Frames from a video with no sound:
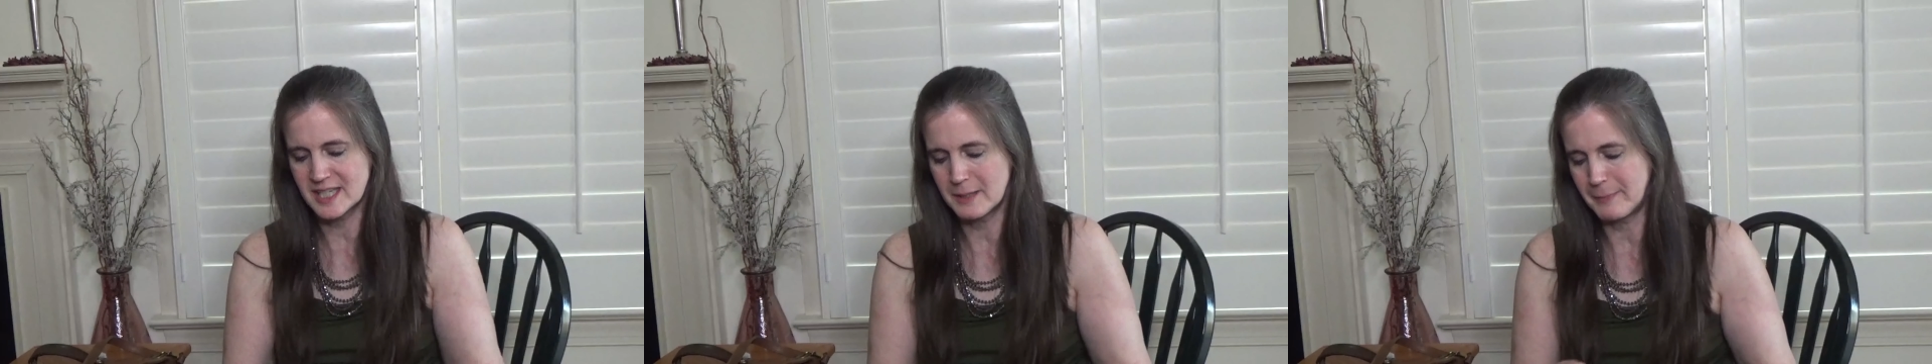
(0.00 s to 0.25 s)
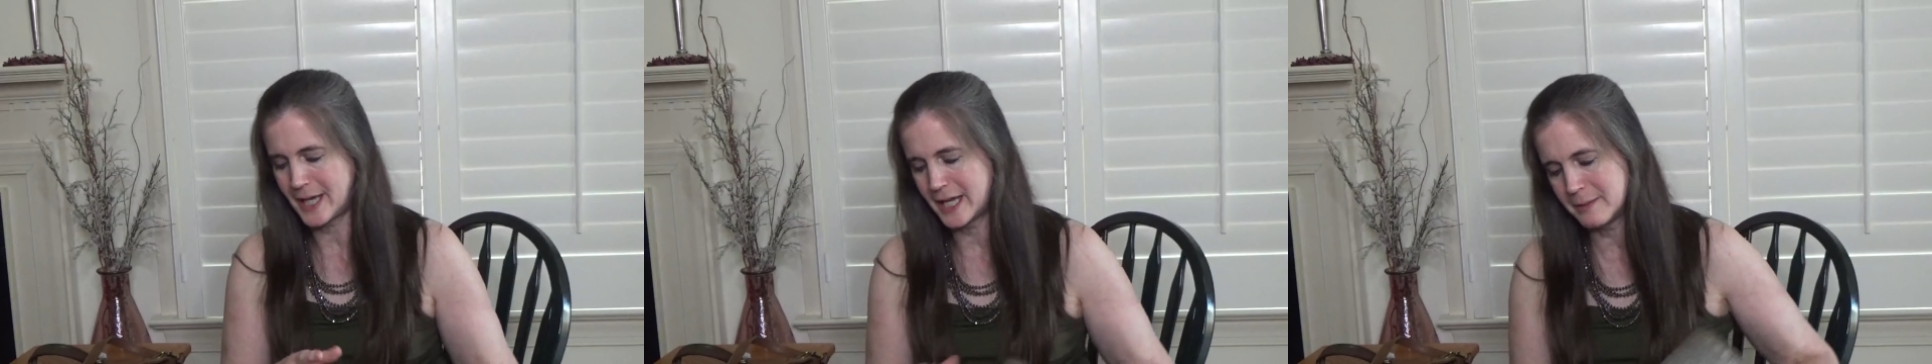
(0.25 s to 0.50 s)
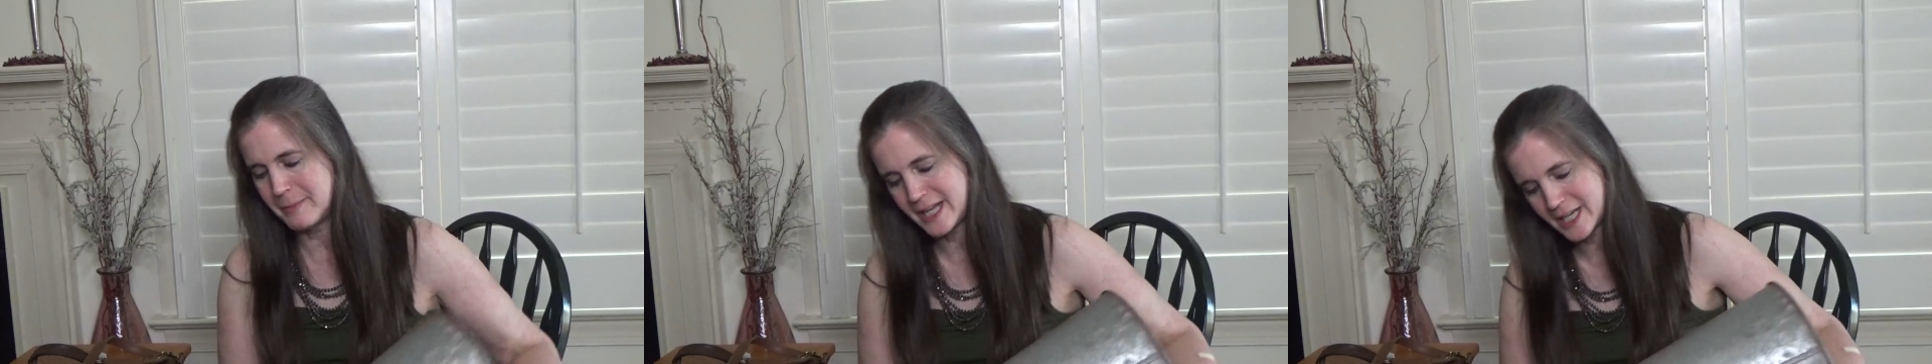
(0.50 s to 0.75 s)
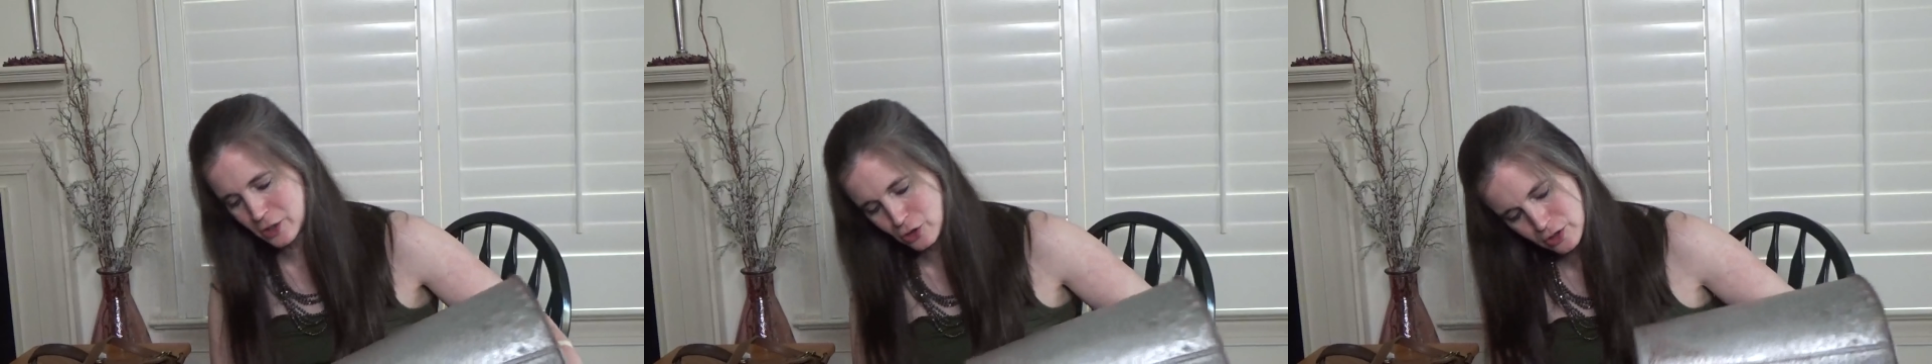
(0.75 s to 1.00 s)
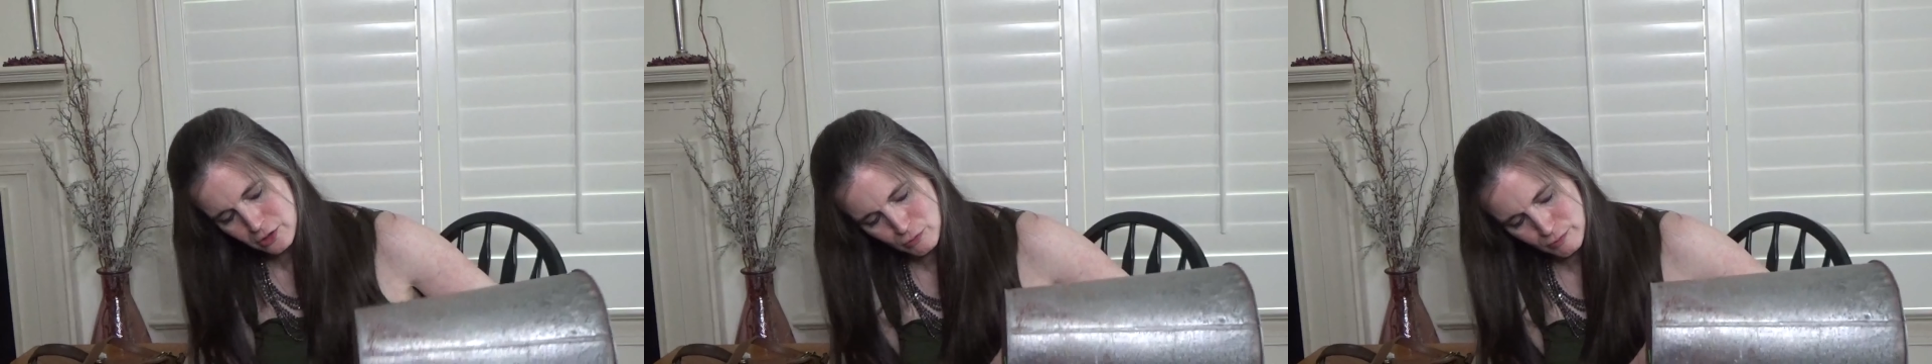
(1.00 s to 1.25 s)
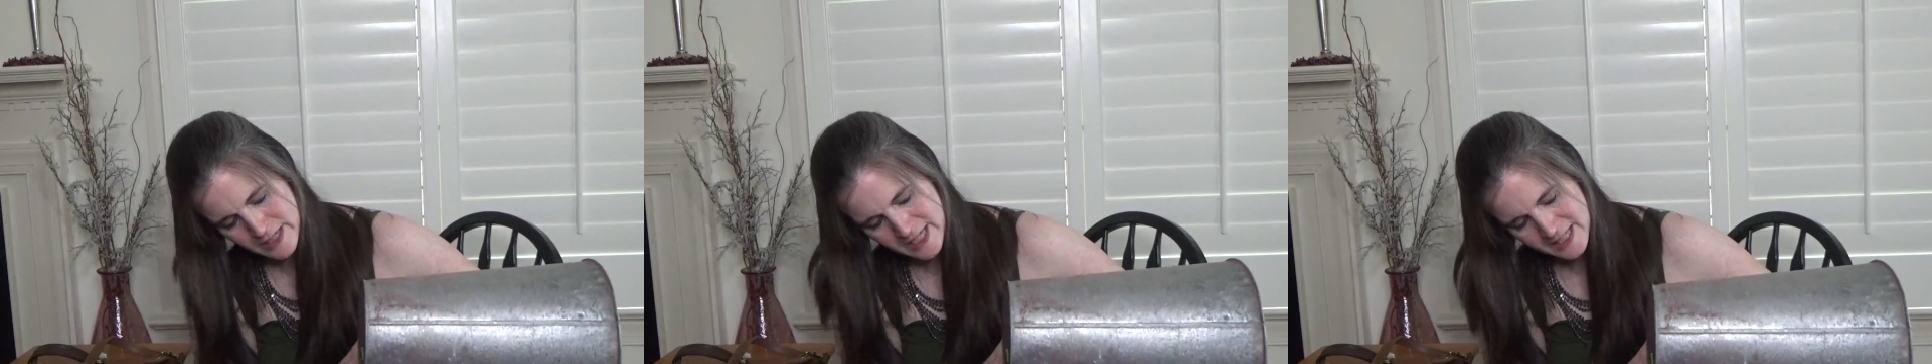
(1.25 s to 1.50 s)
on the bottom and I
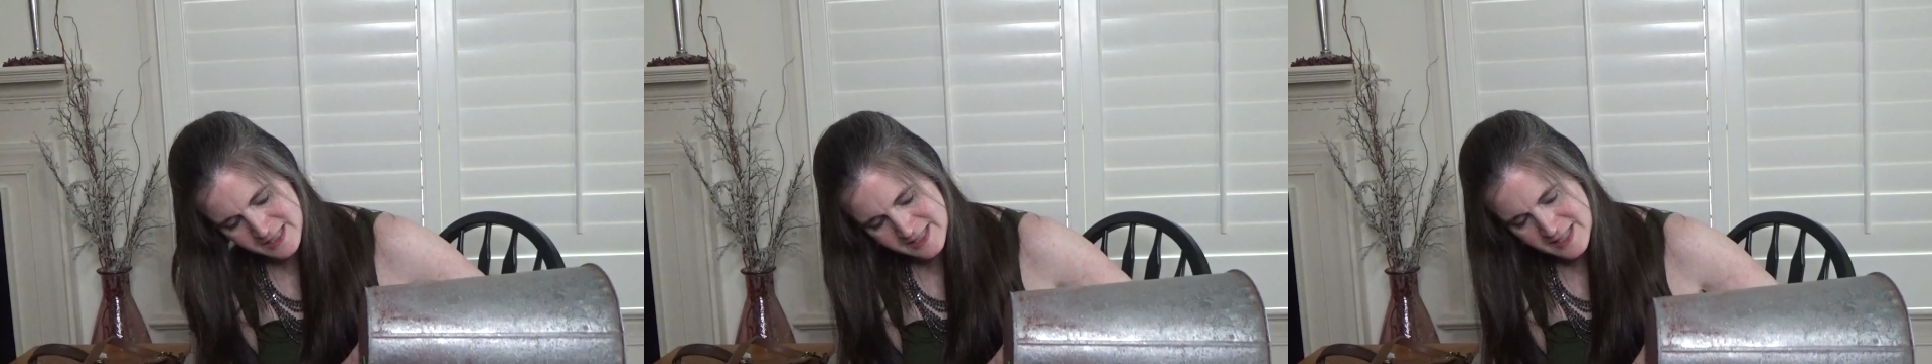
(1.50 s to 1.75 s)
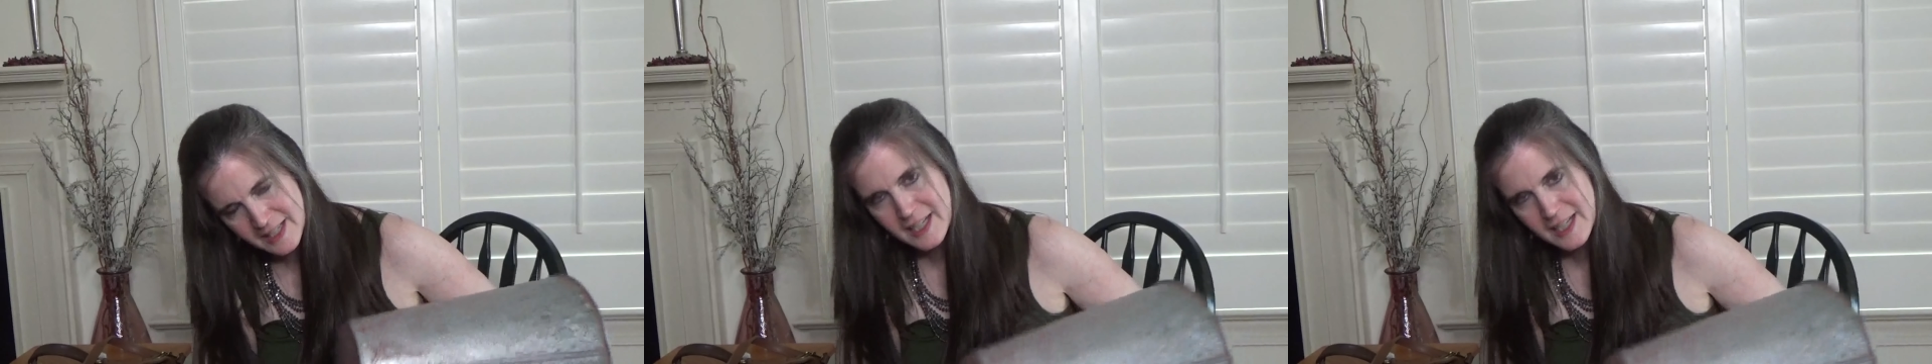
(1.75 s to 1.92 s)
couldn't read it.